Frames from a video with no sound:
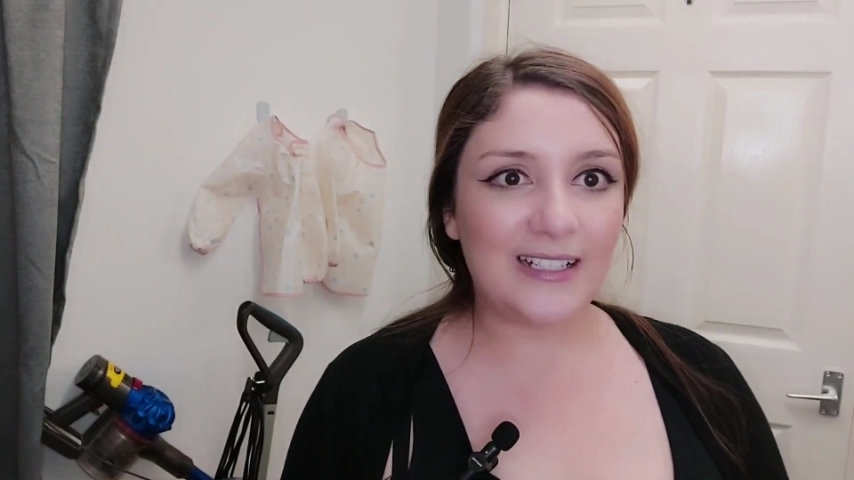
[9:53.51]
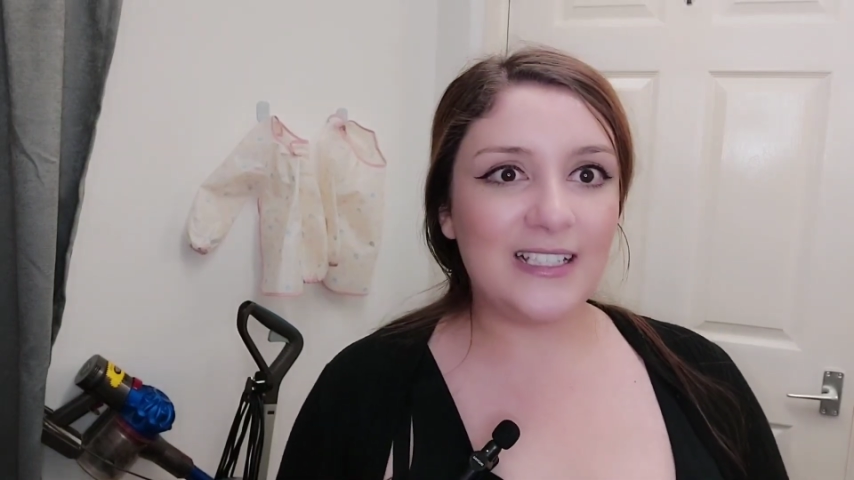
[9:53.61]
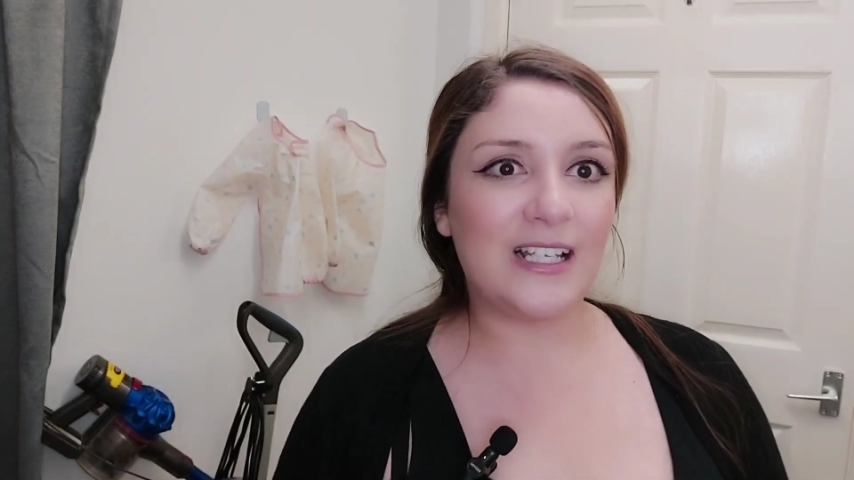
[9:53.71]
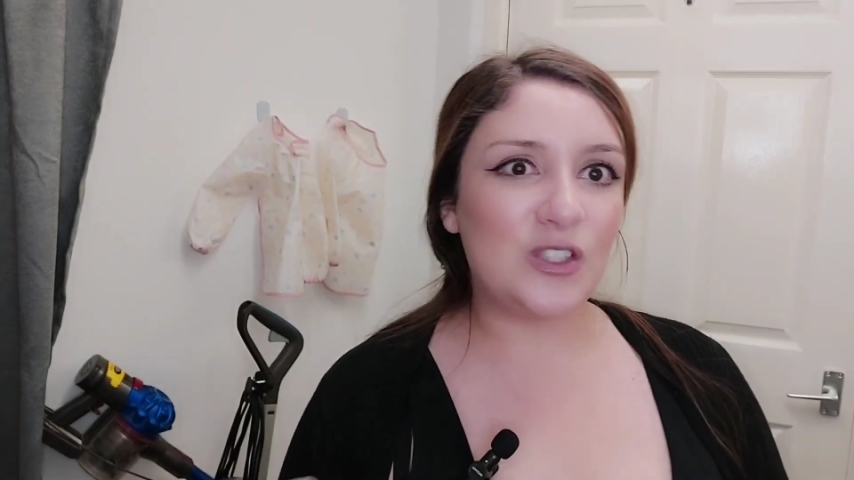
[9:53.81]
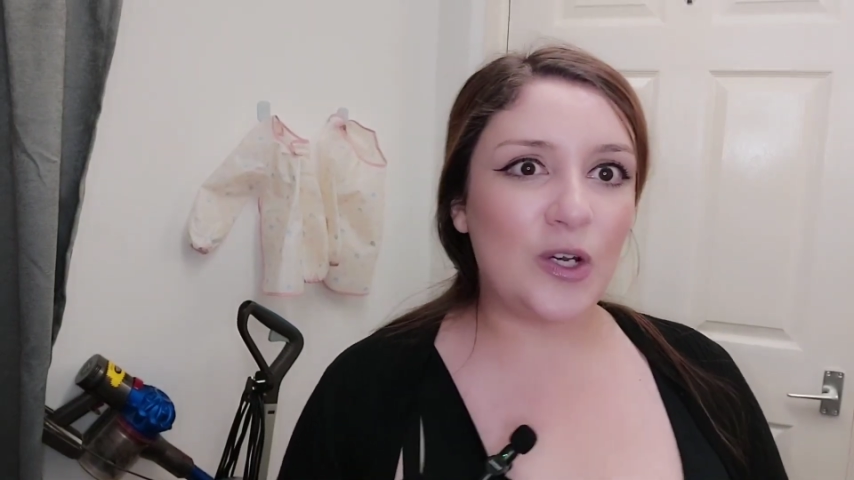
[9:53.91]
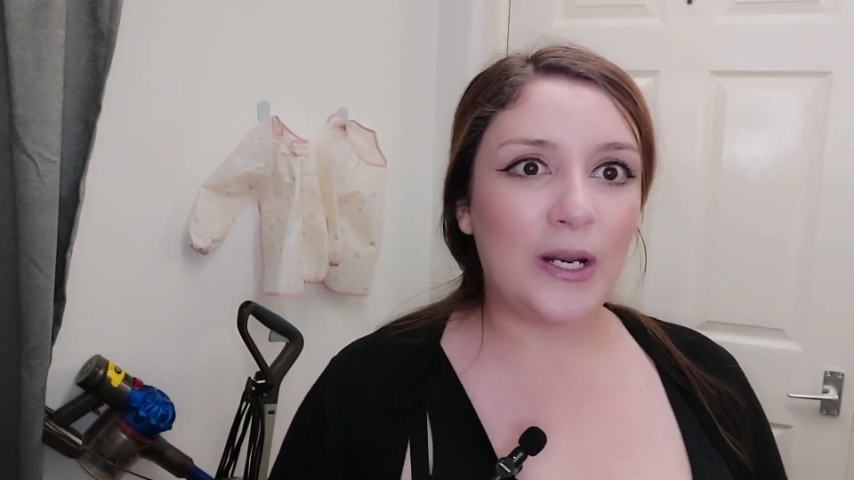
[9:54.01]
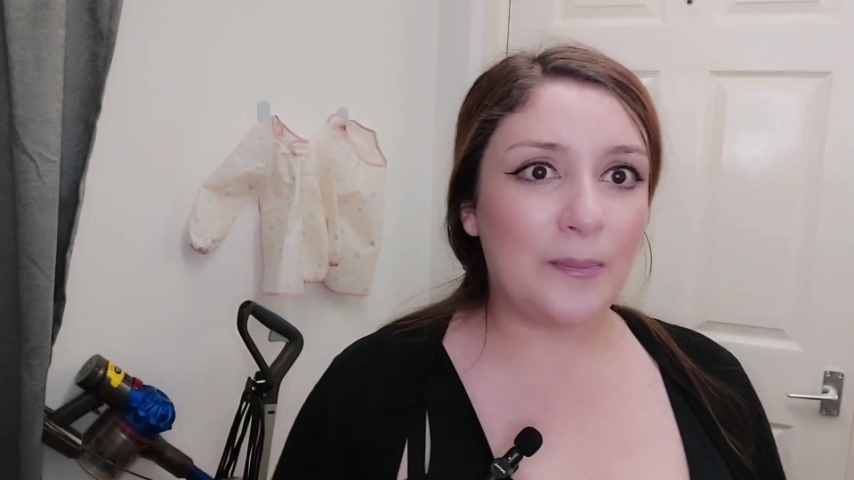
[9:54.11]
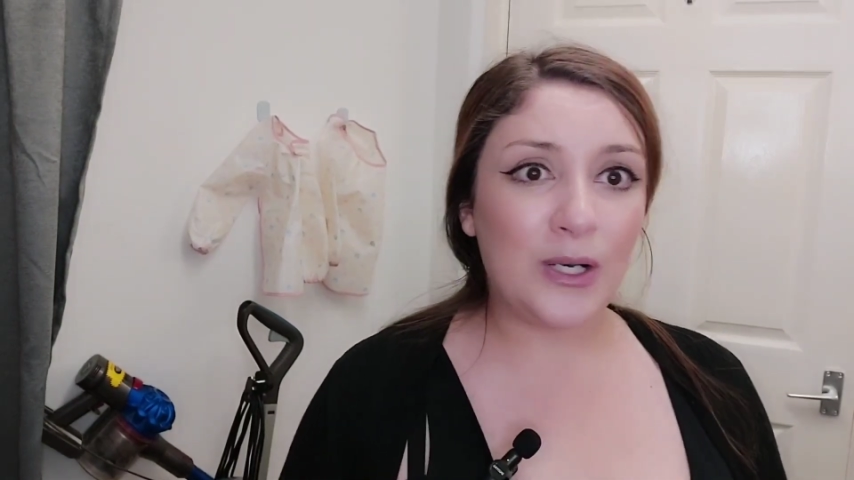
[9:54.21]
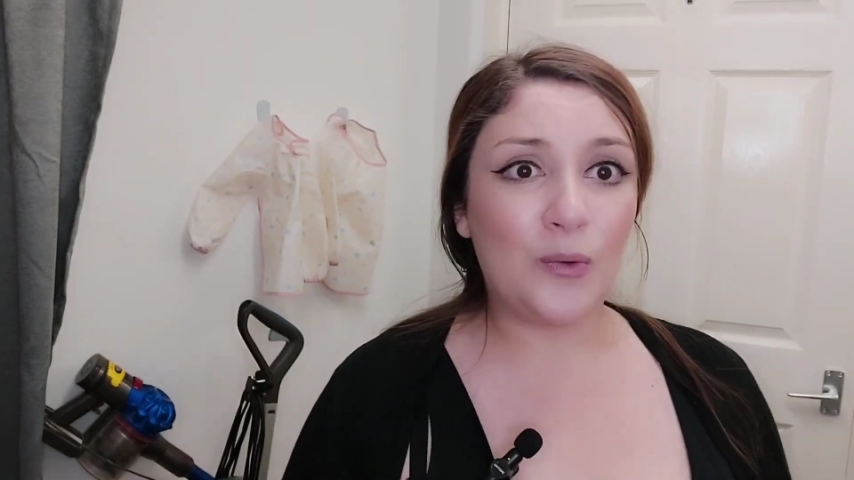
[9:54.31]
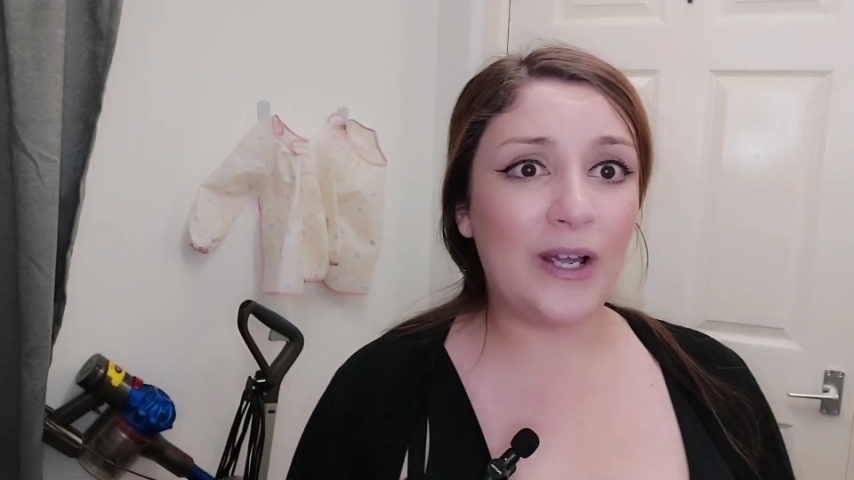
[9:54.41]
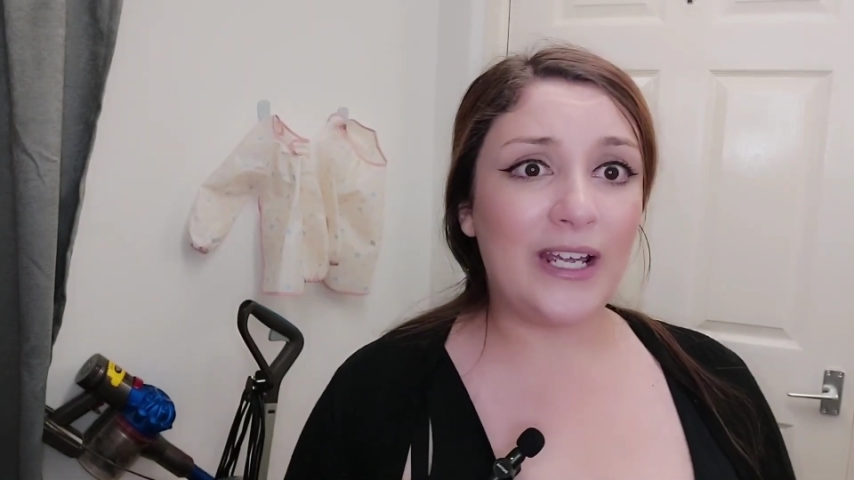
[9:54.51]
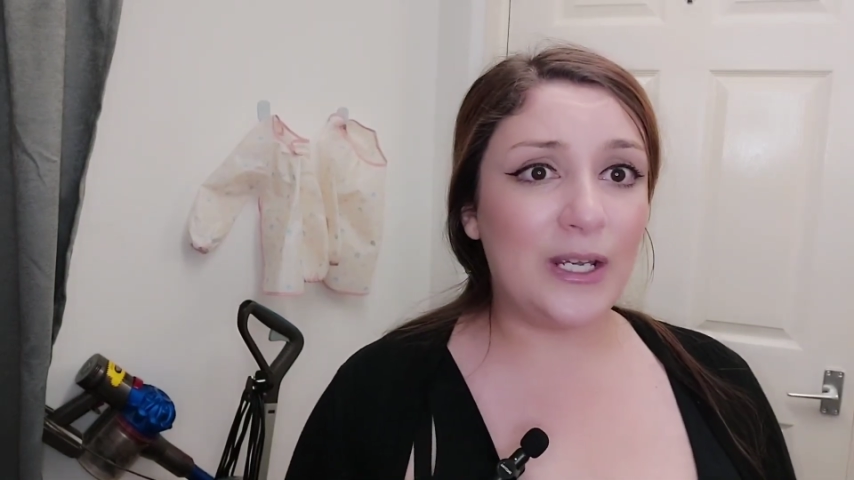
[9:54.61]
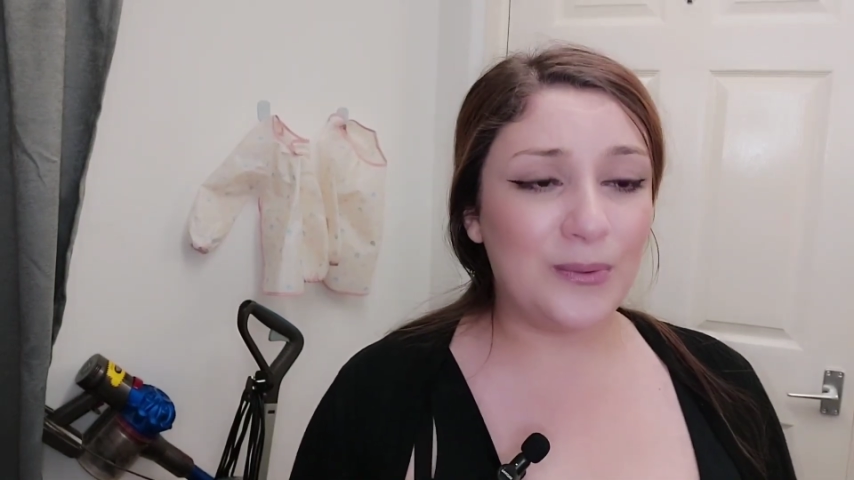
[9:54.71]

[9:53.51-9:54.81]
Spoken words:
and he's like trying to pull away.